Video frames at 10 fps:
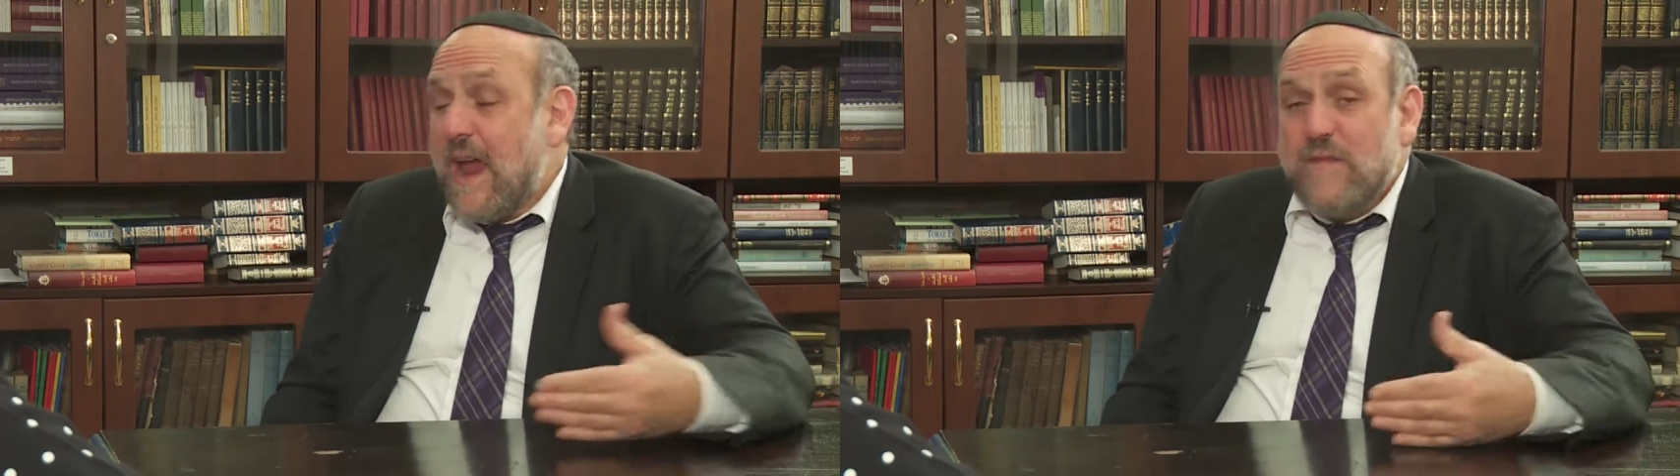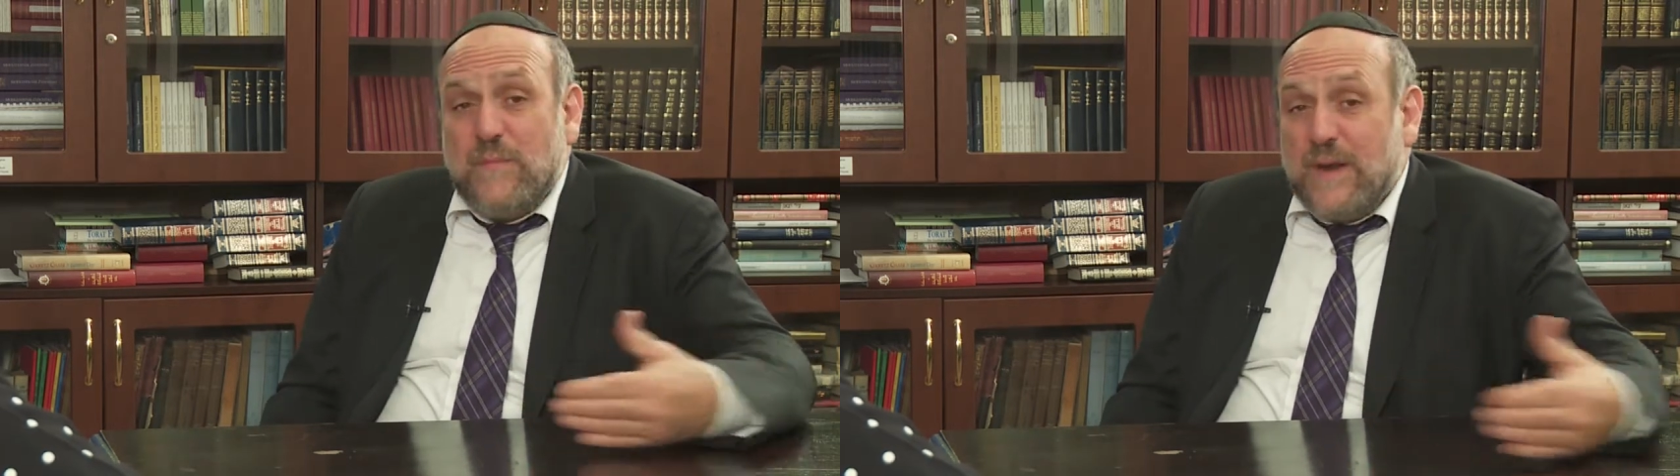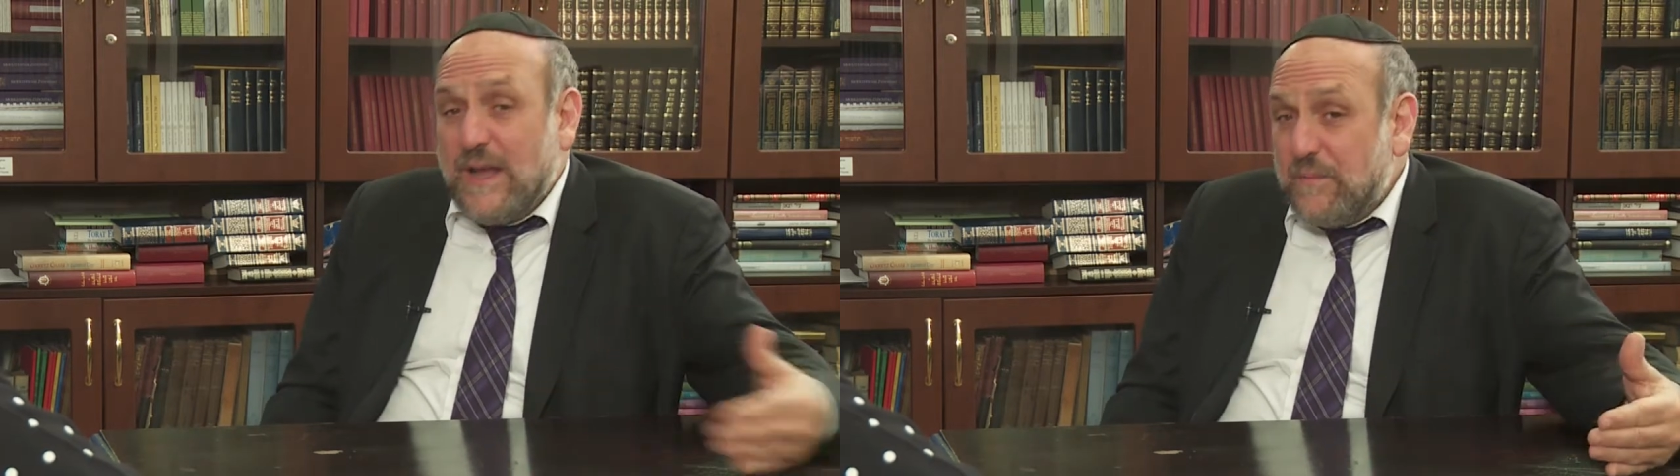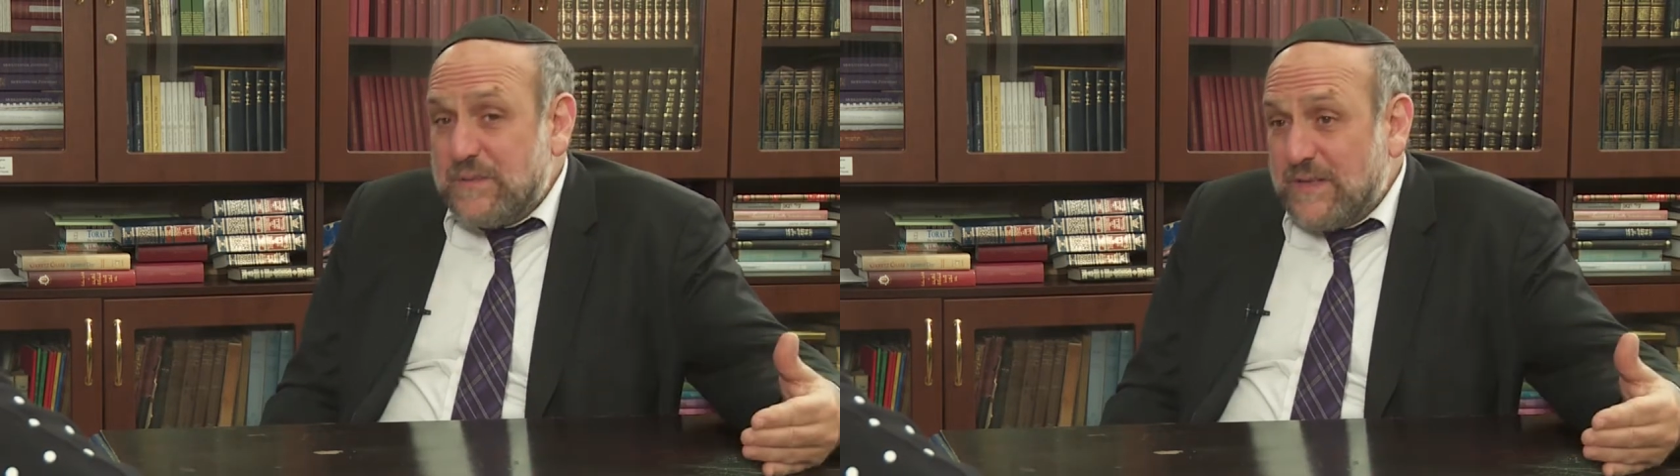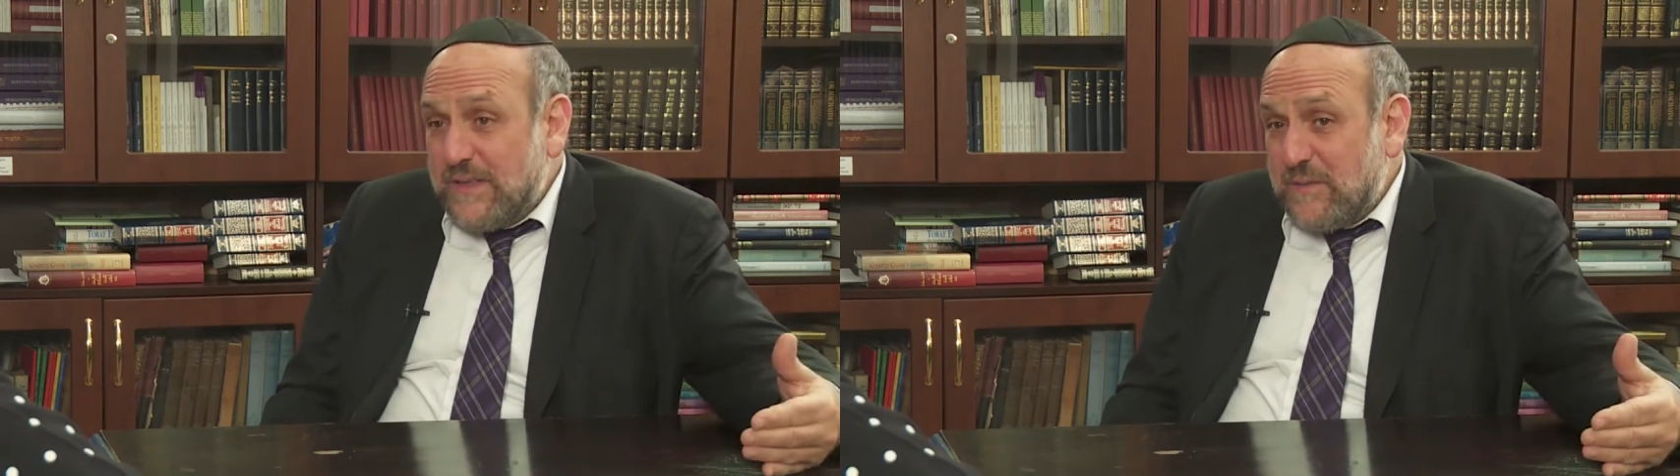Everybody helps
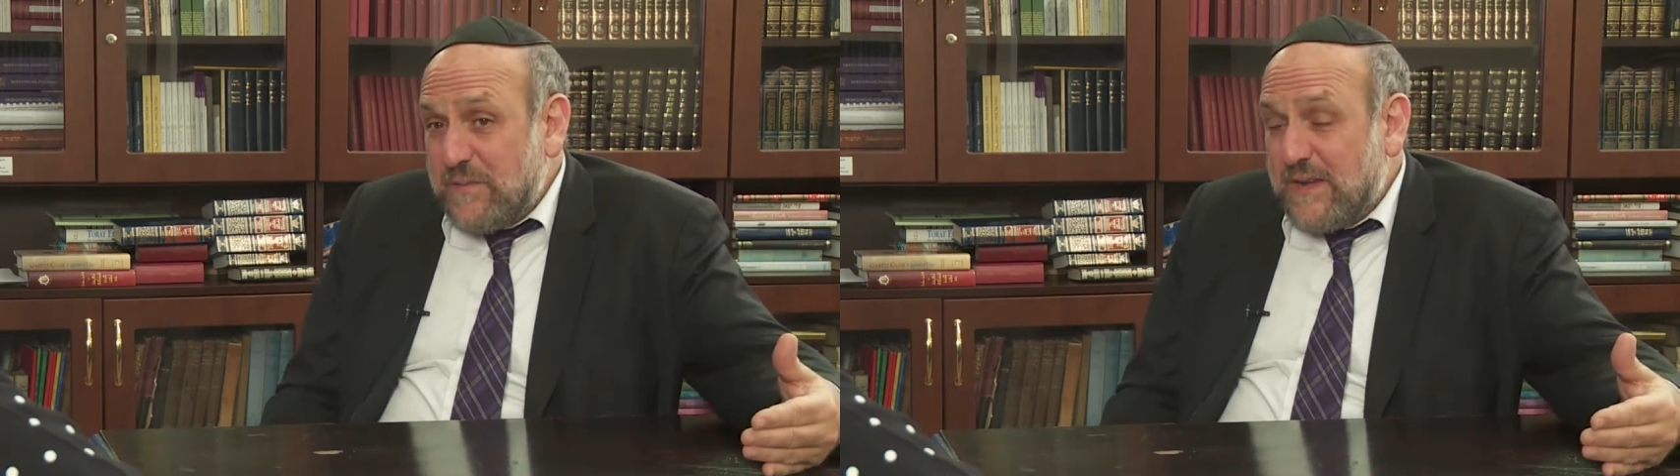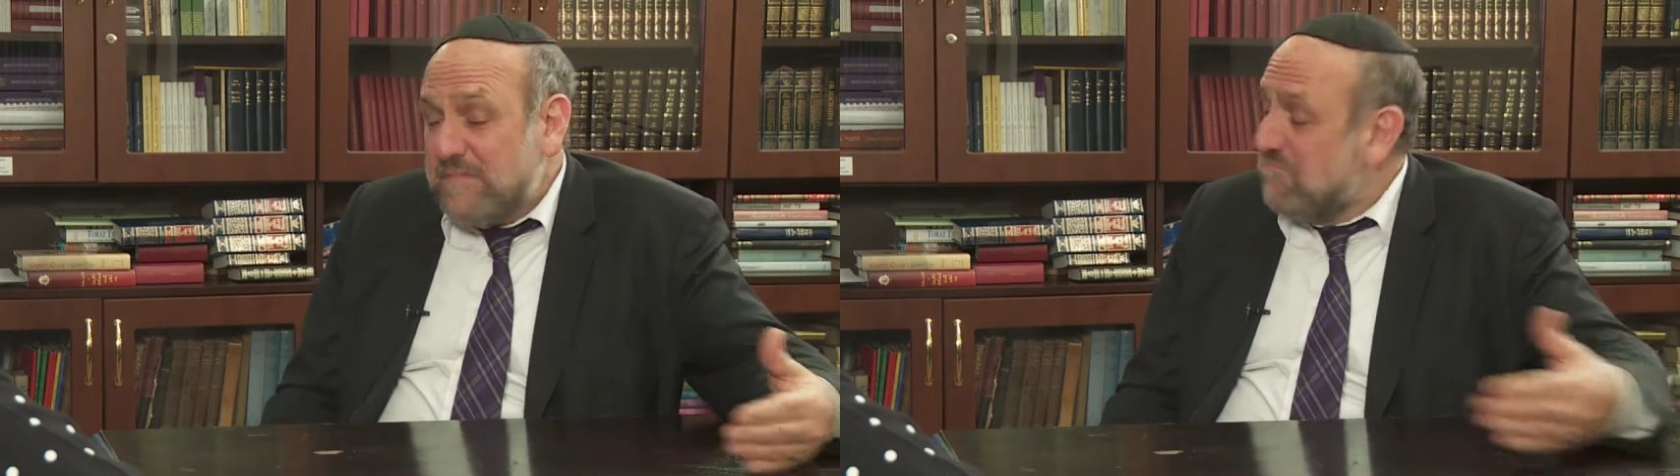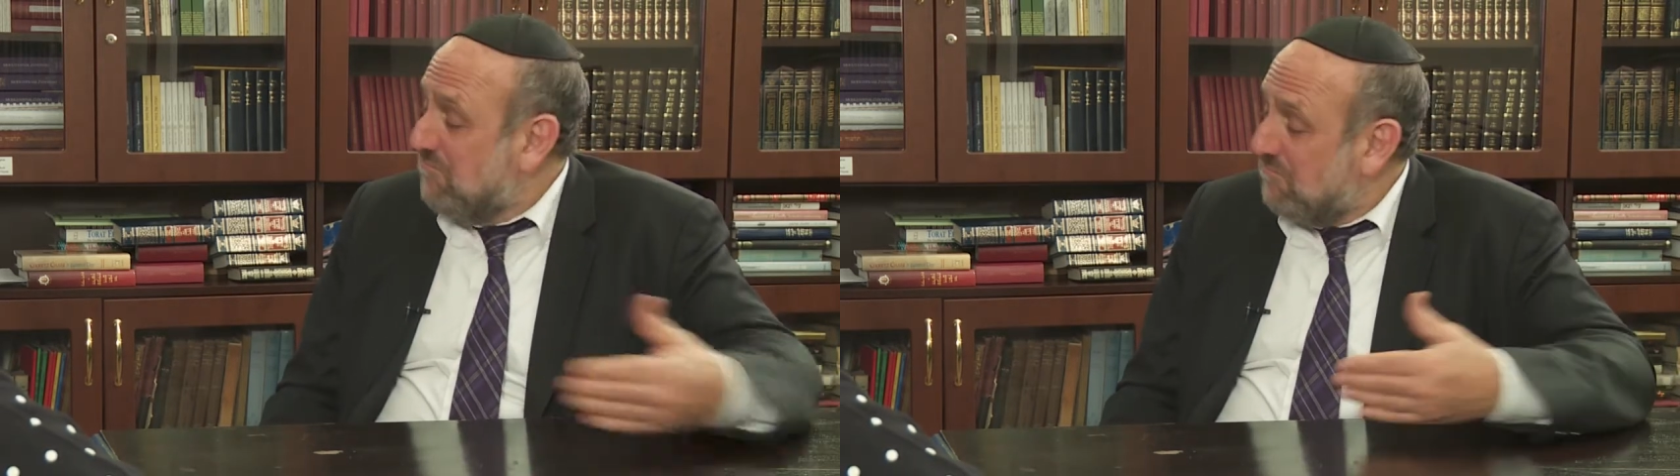a little bit,